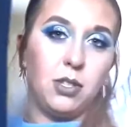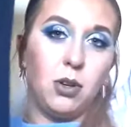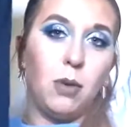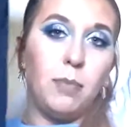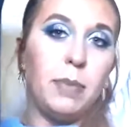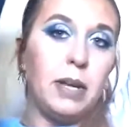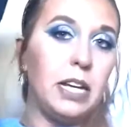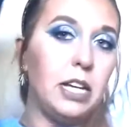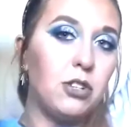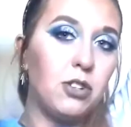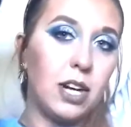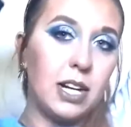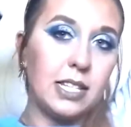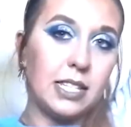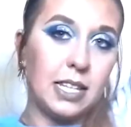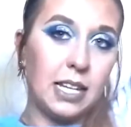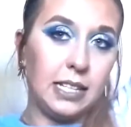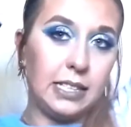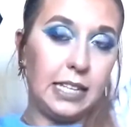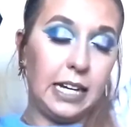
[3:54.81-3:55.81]
So a midi
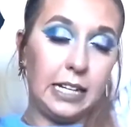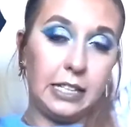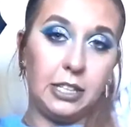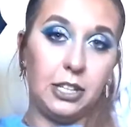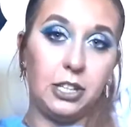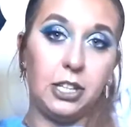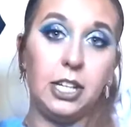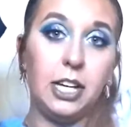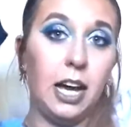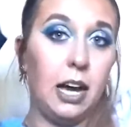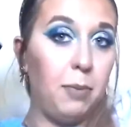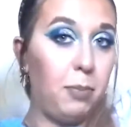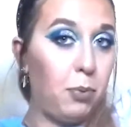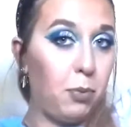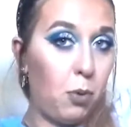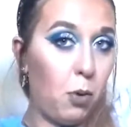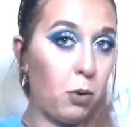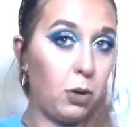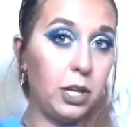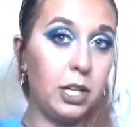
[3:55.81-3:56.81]
dress, technically,
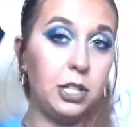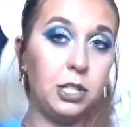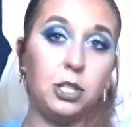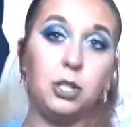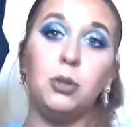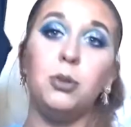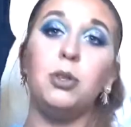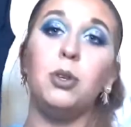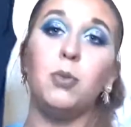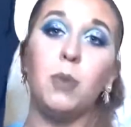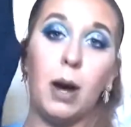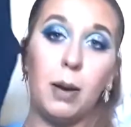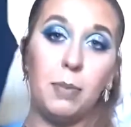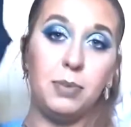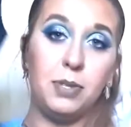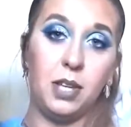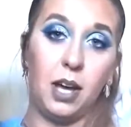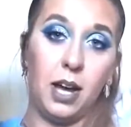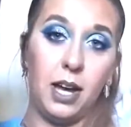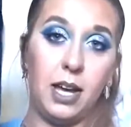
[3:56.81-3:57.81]
according to the
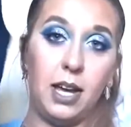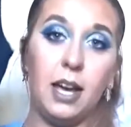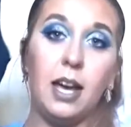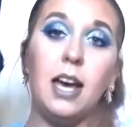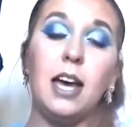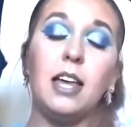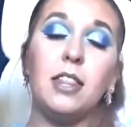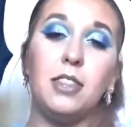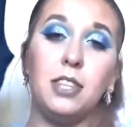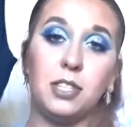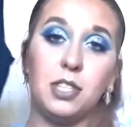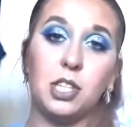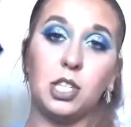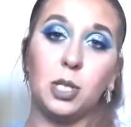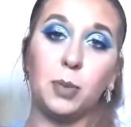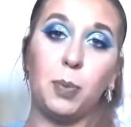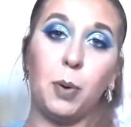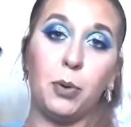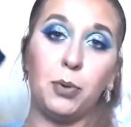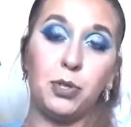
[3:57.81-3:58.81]
website, this is
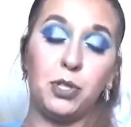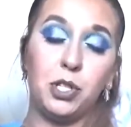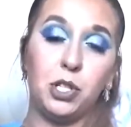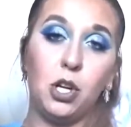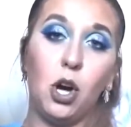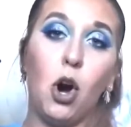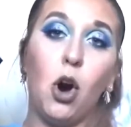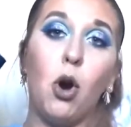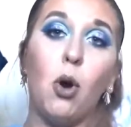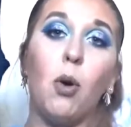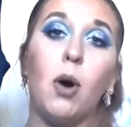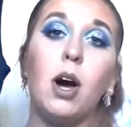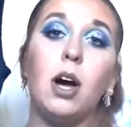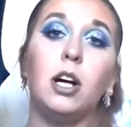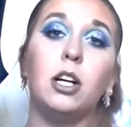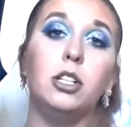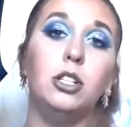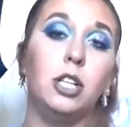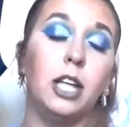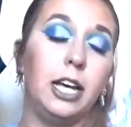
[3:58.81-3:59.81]
supposed to go
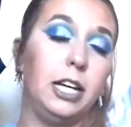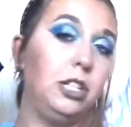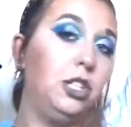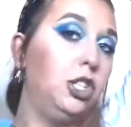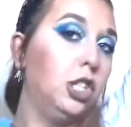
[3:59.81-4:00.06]
like